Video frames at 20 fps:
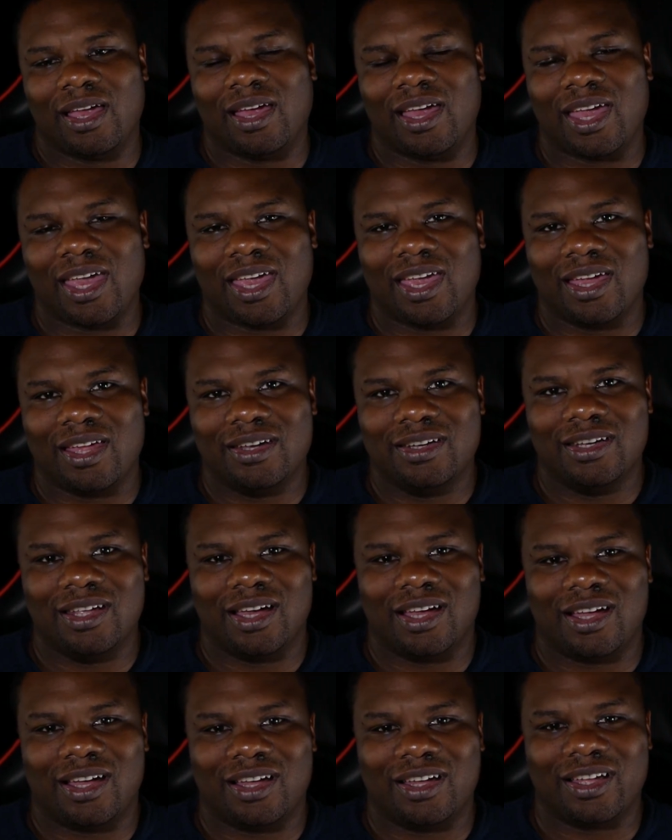And
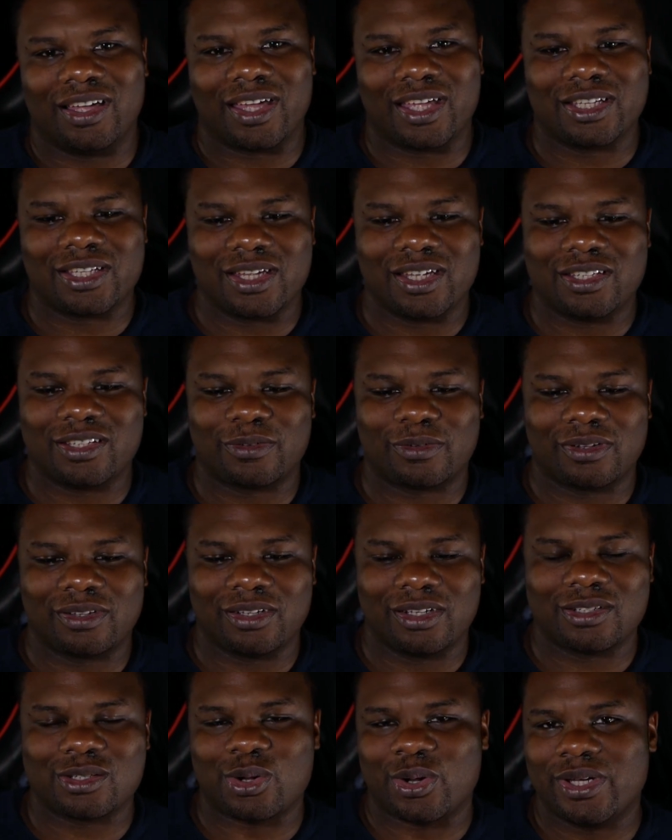
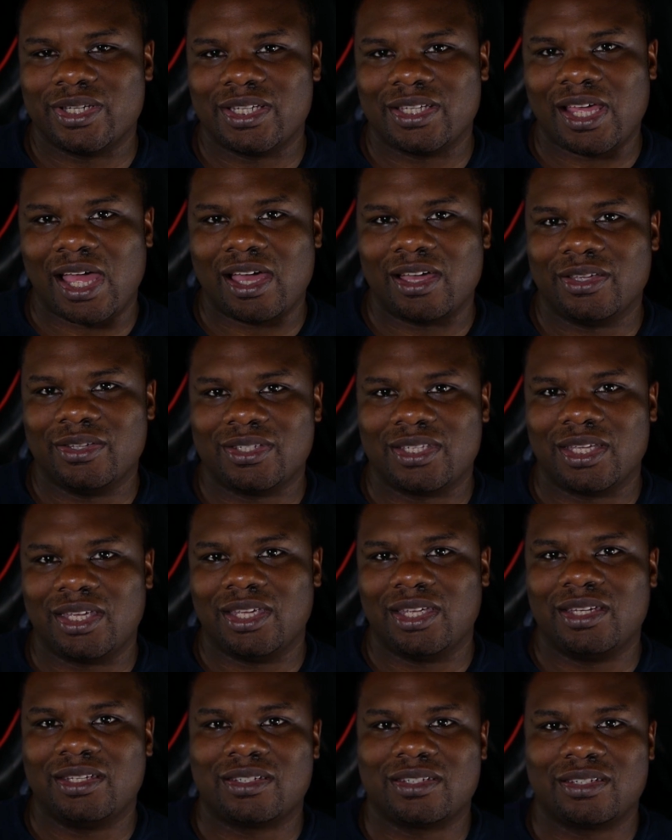it's crazy how you see
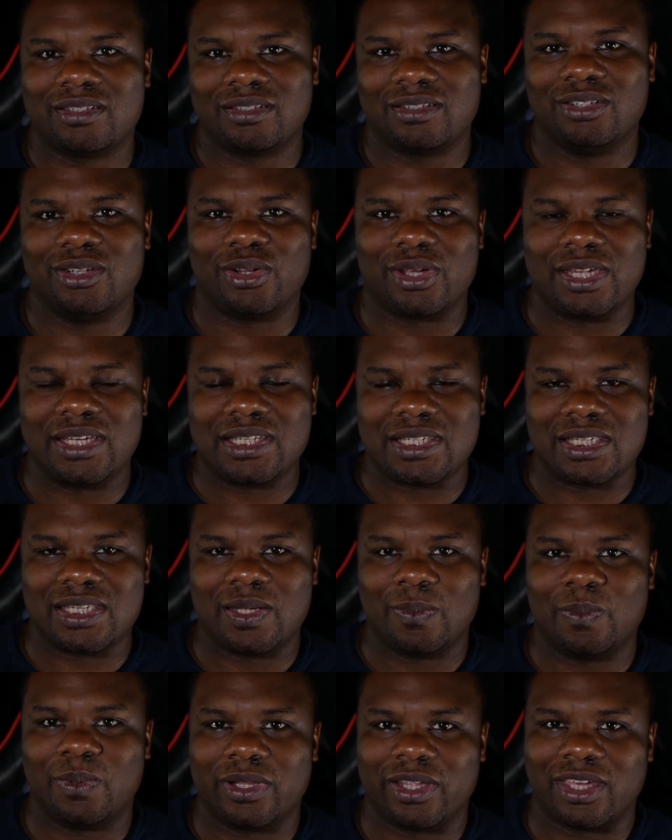each, you know, each
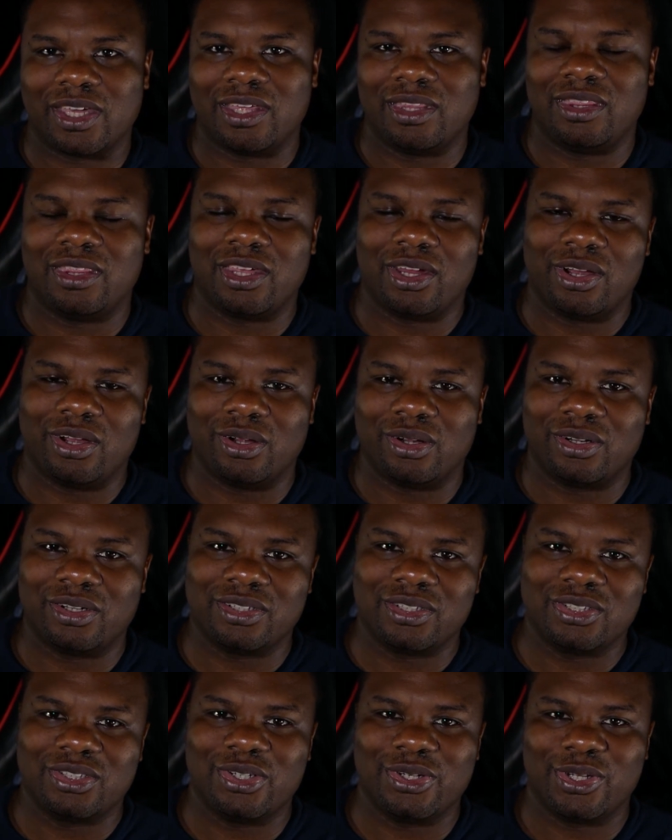sibling in their,
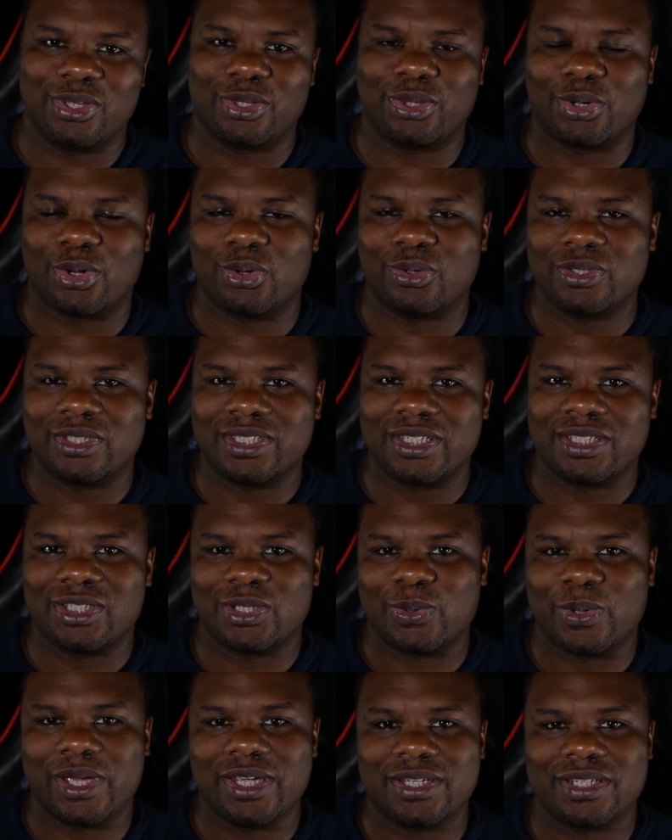you know, their own
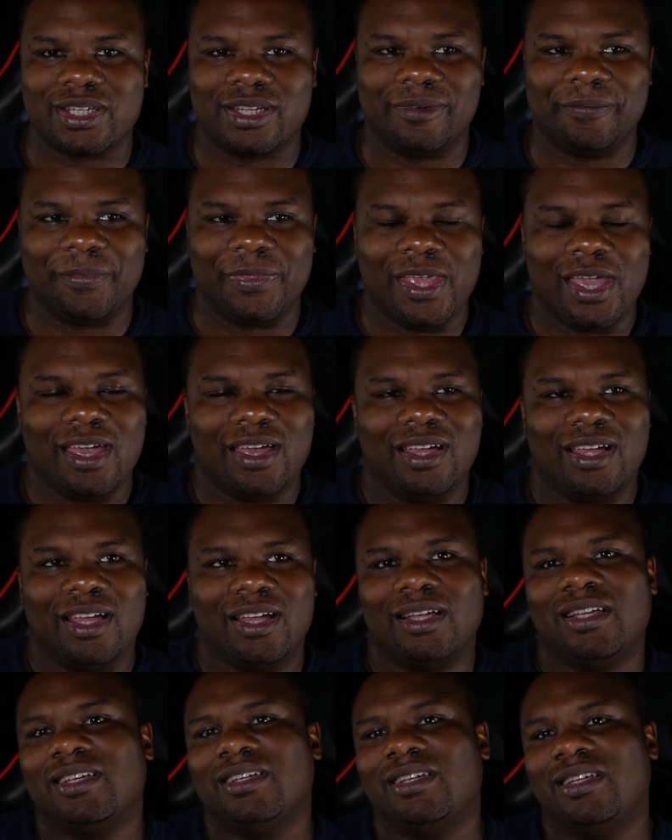situation.
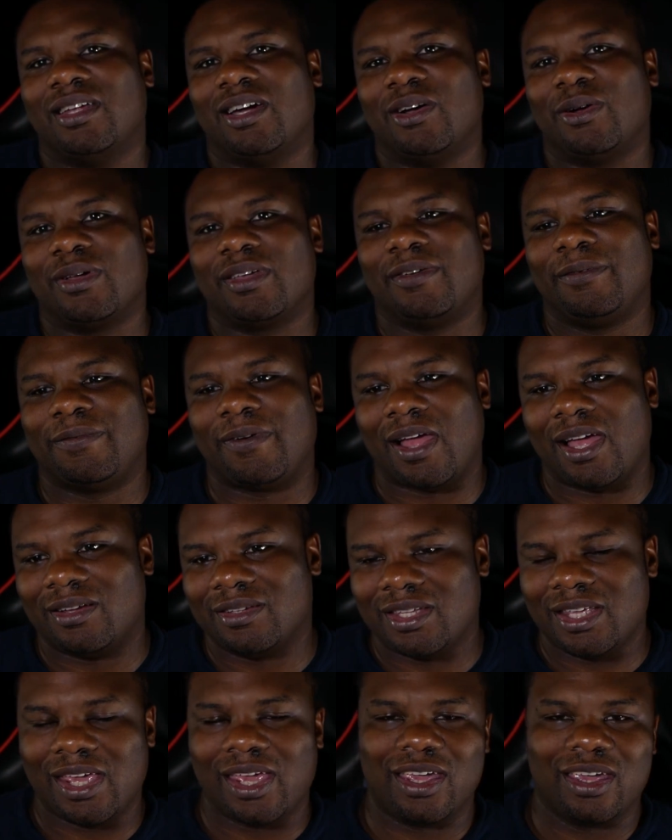You know, he found
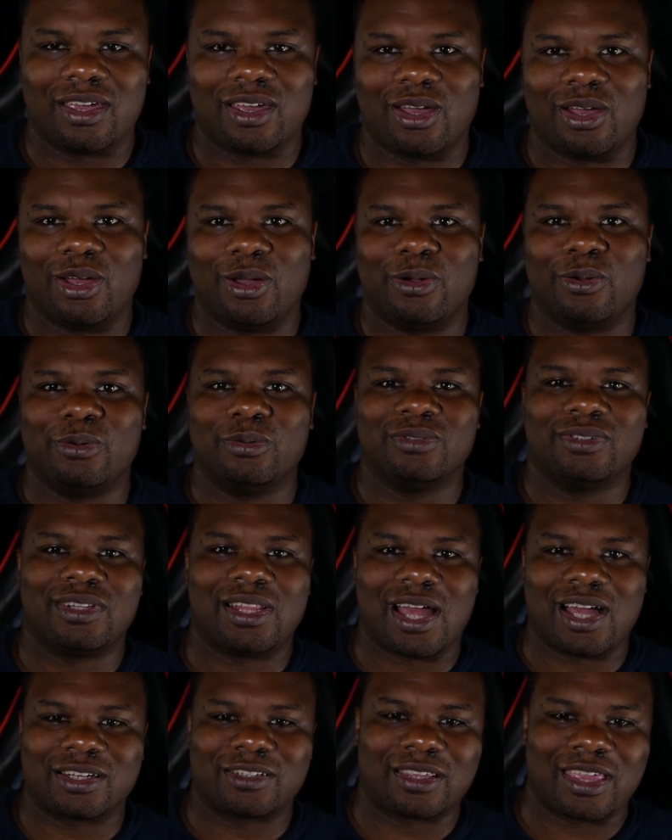Diego,
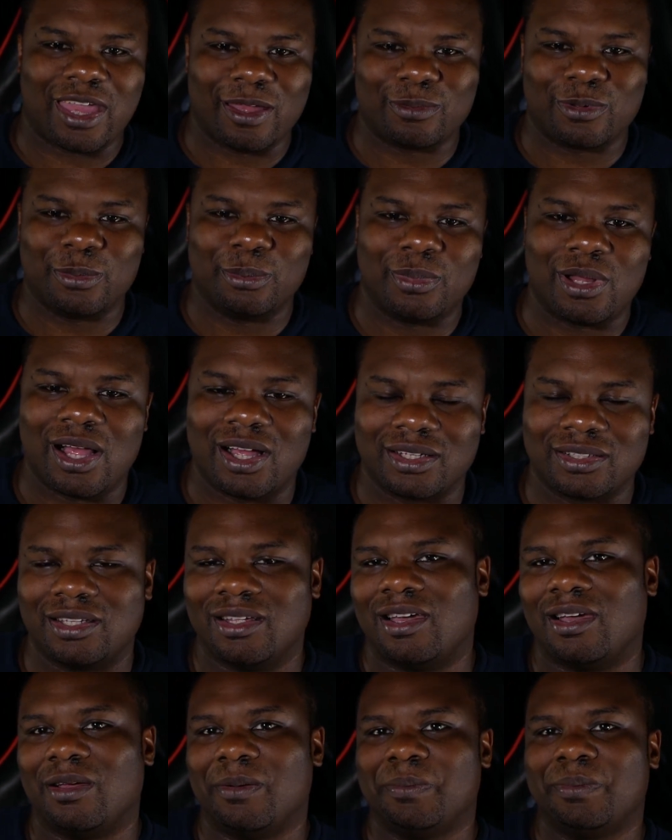kept him locked
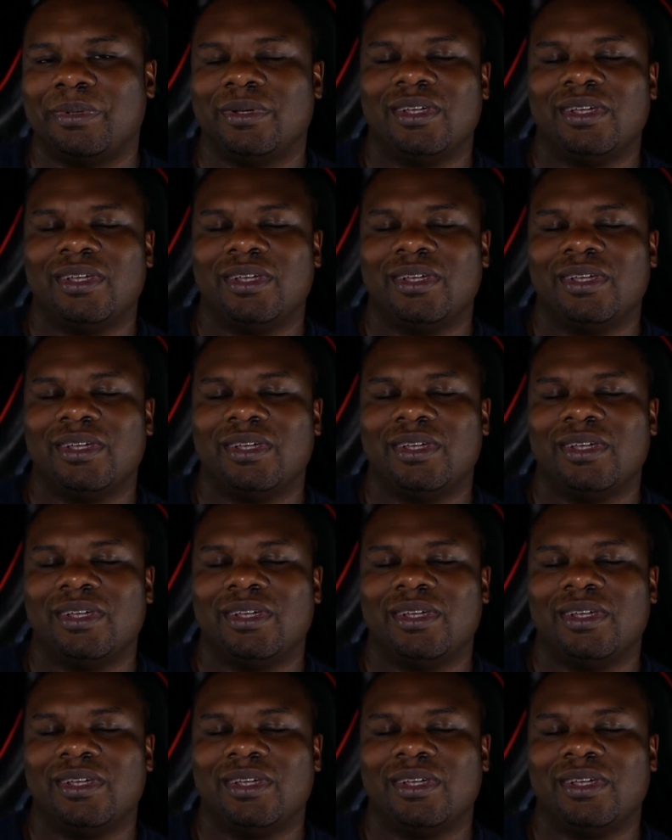up,